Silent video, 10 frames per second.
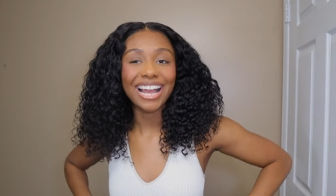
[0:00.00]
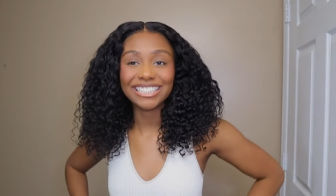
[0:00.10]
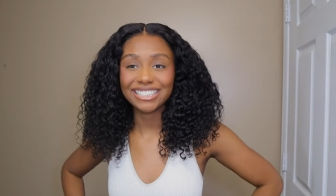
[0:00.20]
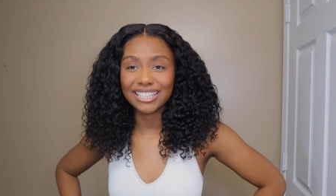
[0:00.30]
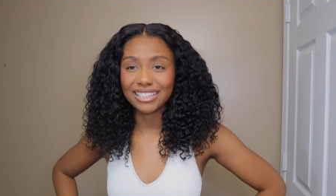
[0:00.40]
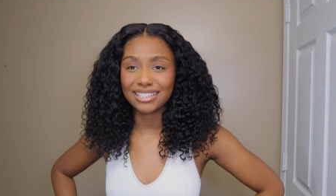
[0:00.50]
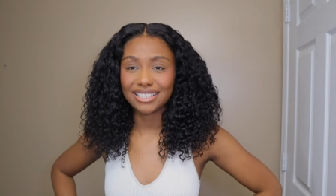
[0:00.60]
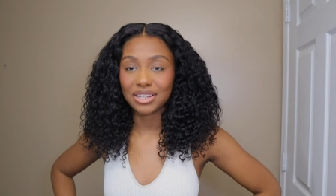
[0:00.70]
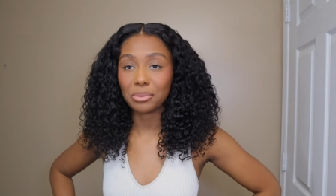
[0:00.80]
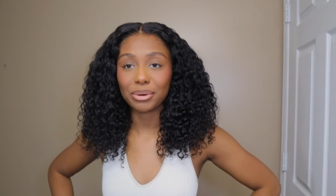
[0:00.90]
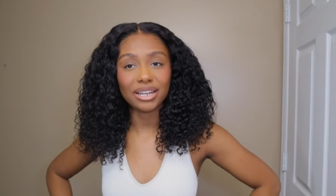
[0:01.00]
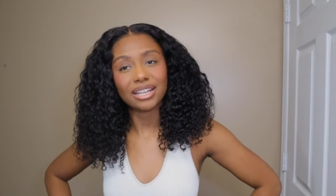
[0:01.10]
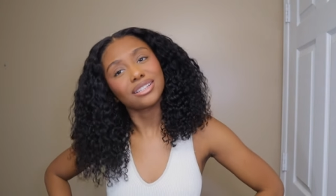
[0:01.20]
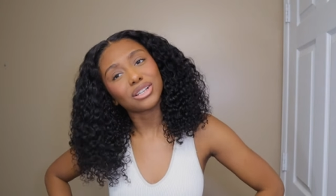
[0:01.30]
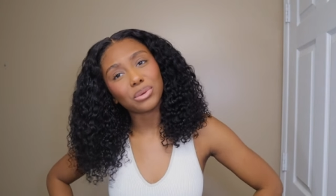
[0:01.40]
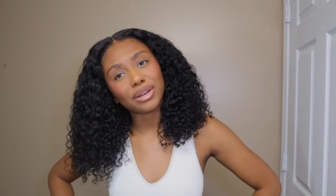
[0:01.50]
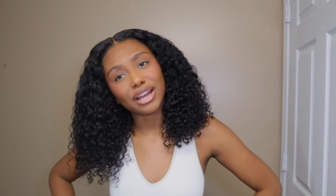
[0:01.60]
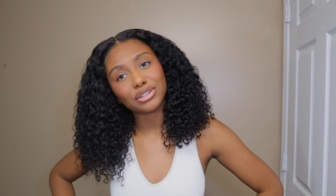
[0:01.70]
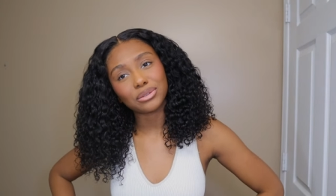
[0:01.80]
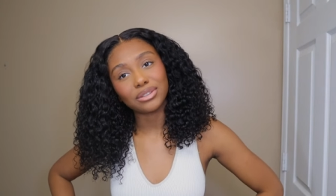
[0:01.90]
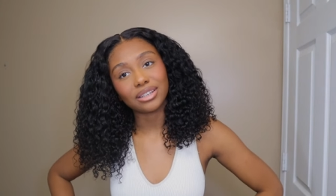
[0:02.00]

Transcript: I just think this is so pretty and so natural